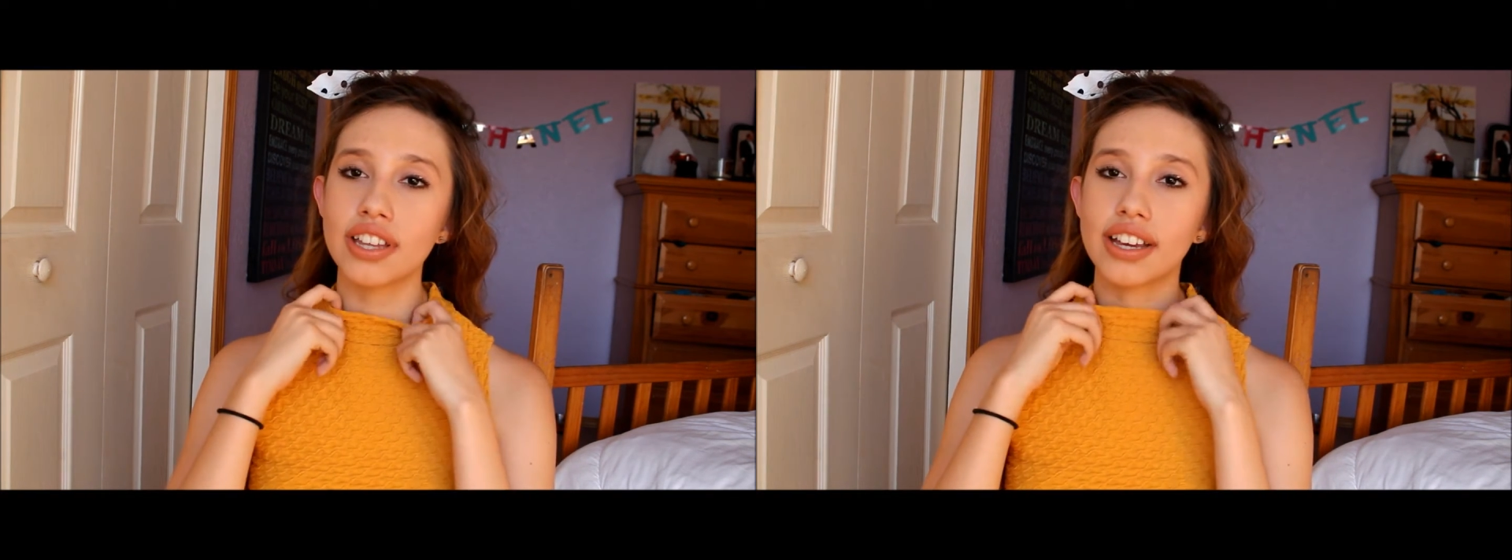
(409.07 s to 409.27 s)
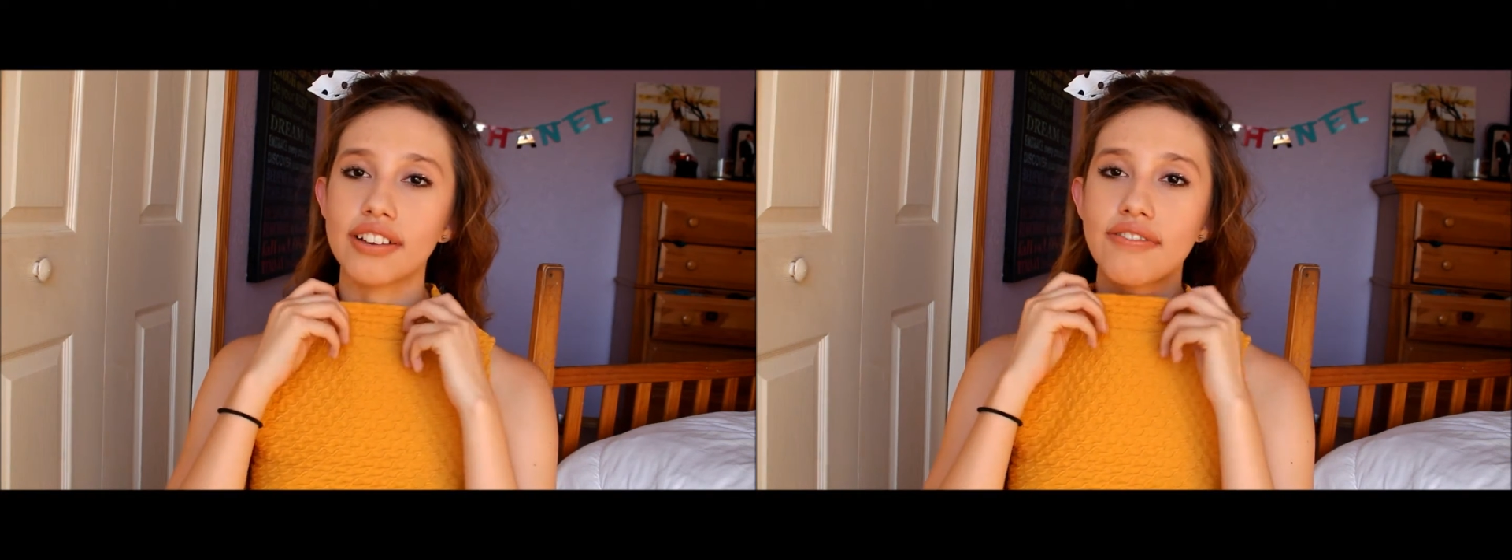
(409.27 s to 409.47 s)

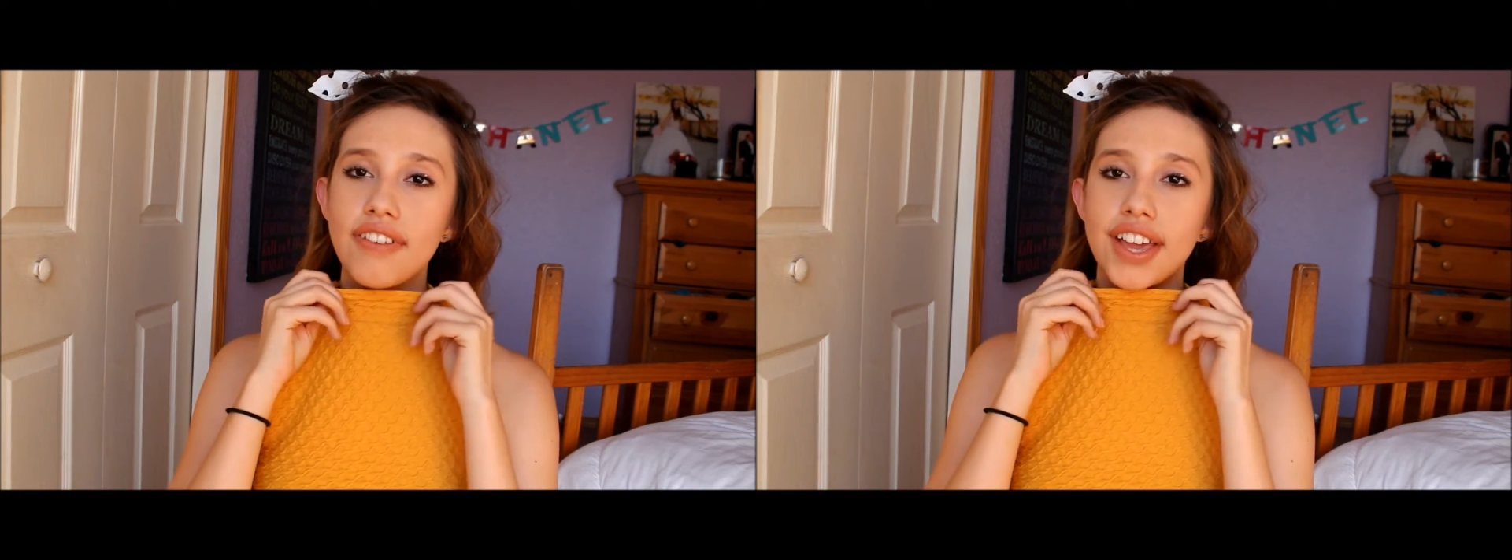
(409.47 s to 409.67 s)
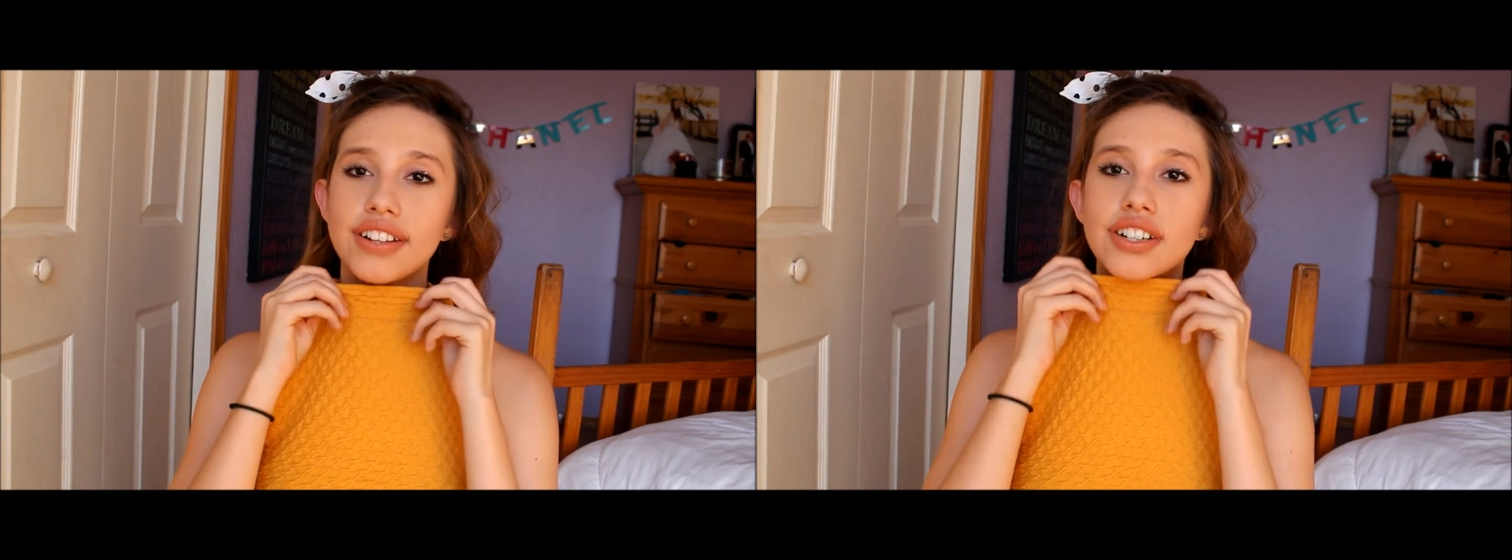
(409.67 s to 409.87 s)
like a
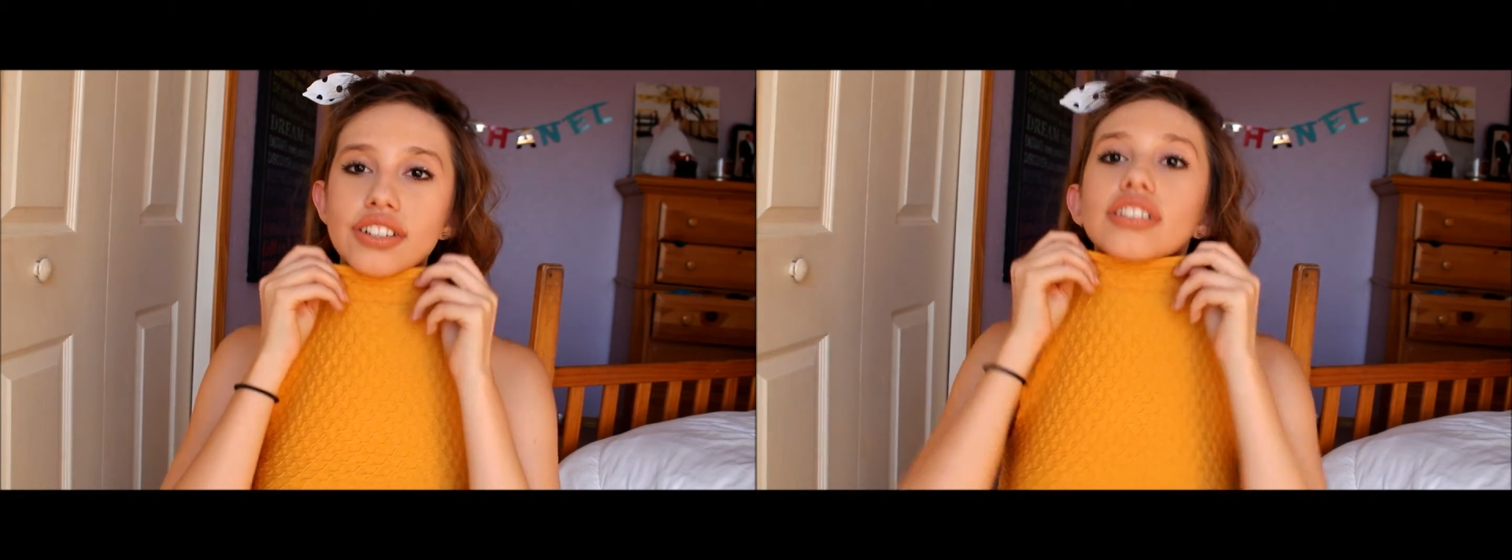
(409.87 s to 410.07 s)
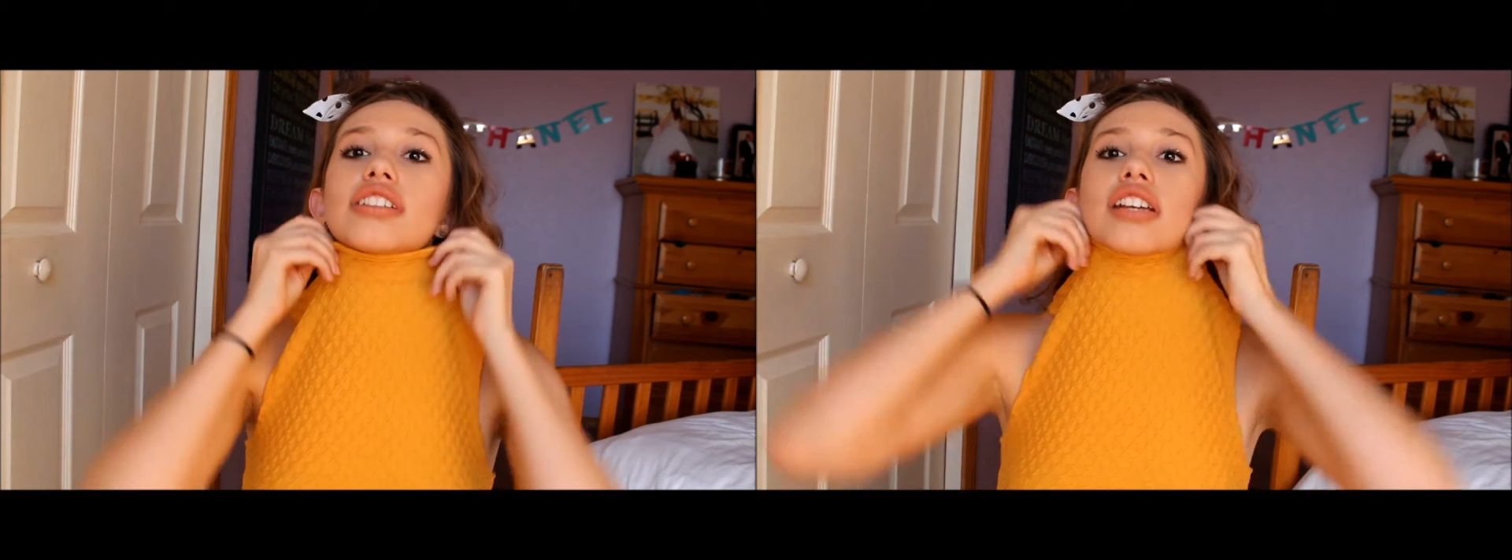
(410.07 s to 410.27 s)
fake
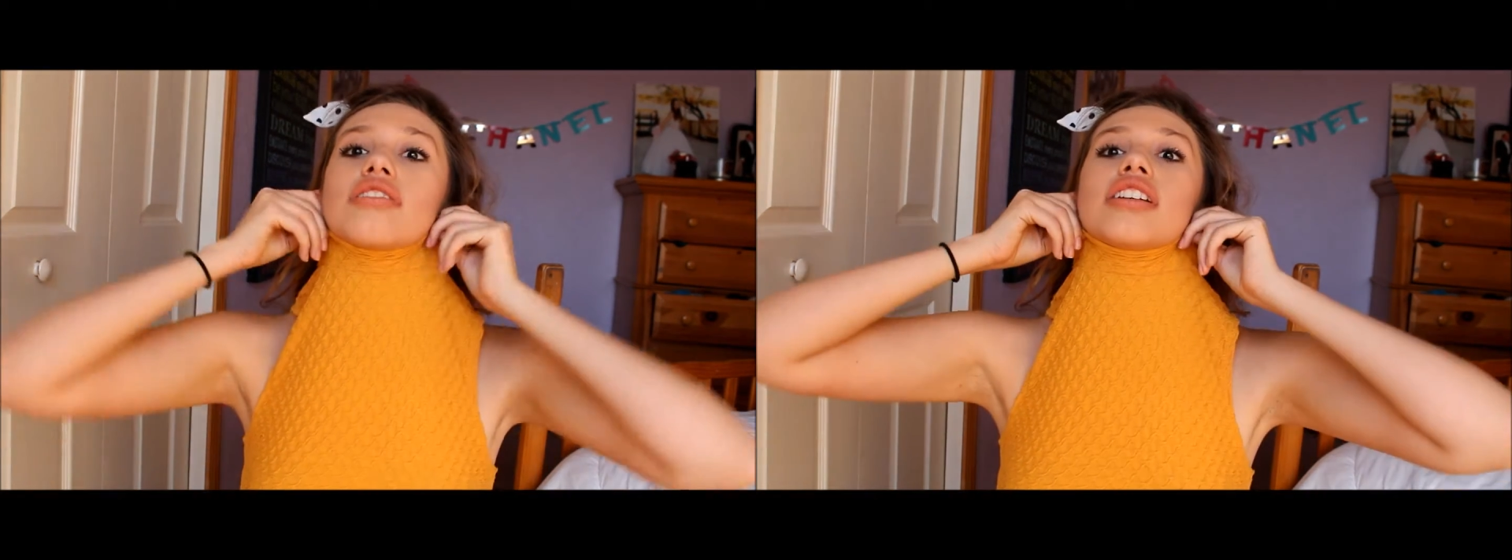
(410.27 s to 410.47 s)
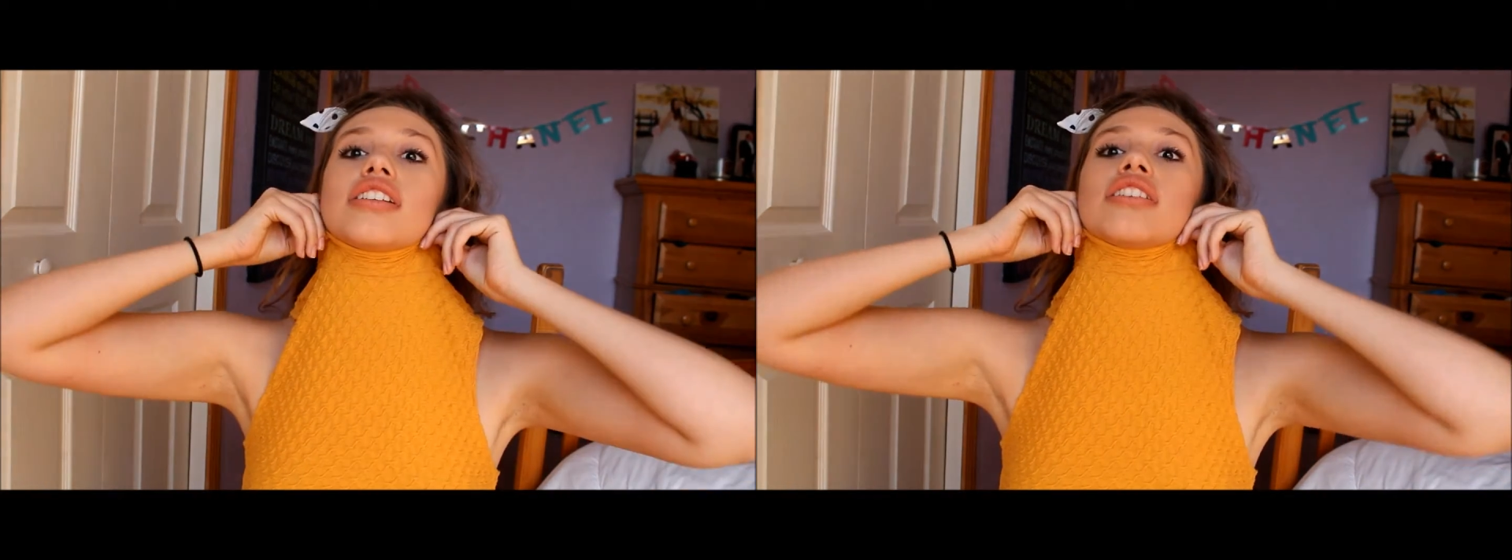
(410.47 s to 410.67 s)
turtle, because I don't
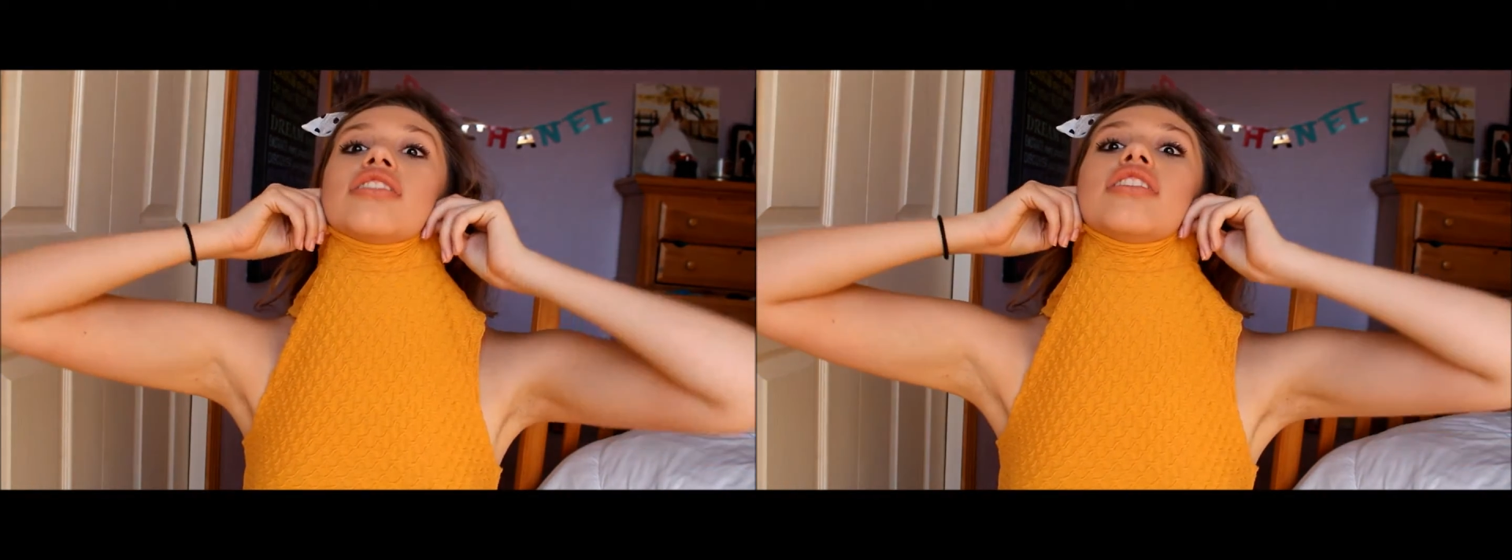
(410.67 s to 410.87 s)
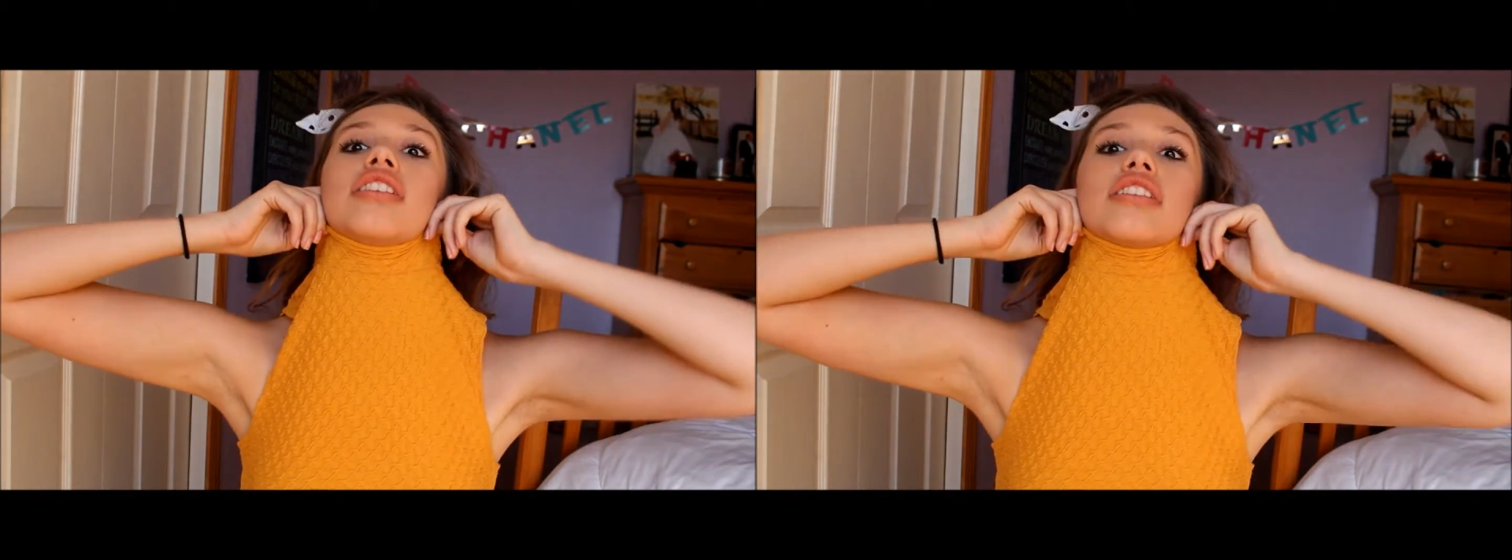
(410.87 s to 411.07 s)
like
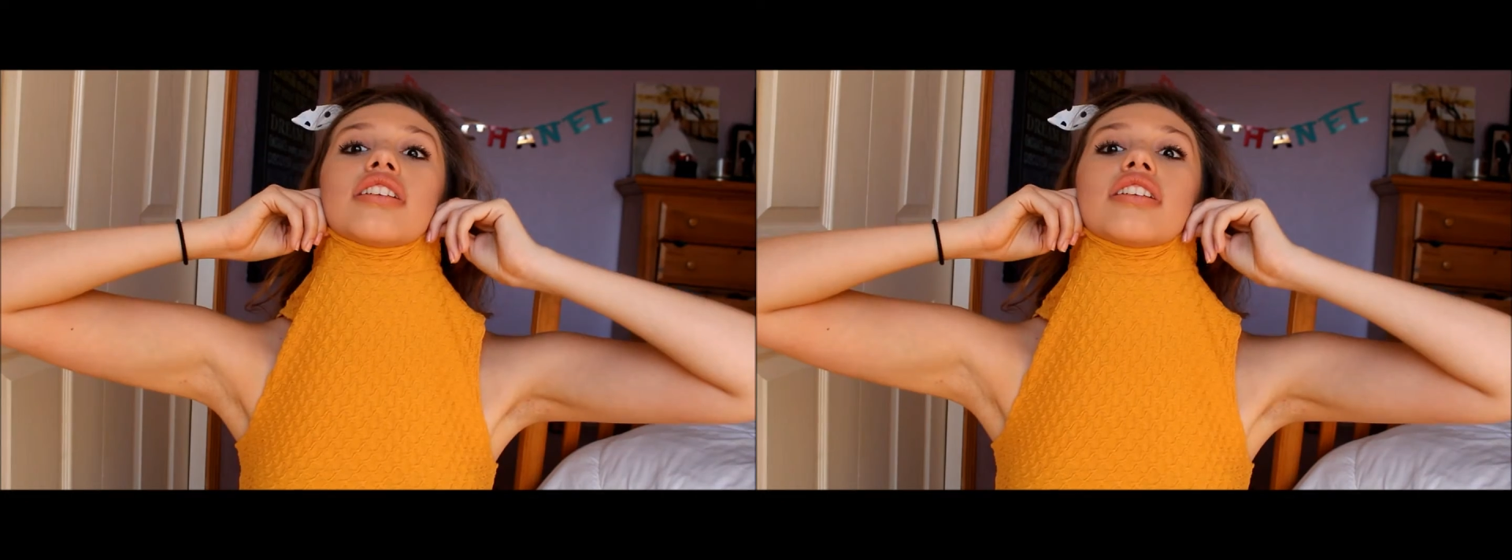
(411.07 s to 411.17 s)
turtlenecks.